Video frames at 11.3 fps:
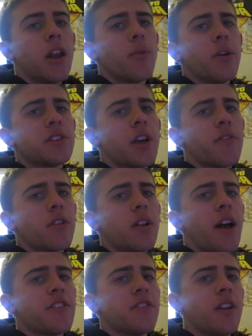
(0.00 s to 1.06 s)
Anyways, I have
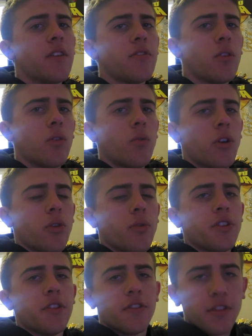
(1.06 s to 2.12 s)
class and then I have to go to work,
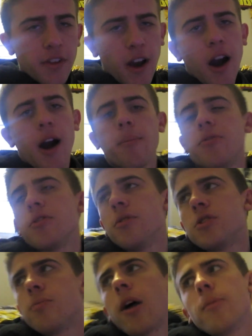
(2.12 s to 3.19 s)
which is dumb, so
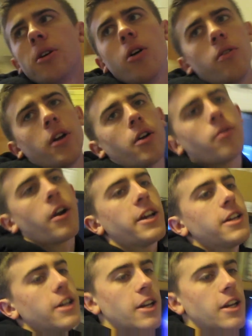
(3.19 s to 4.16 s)
we should probably go there right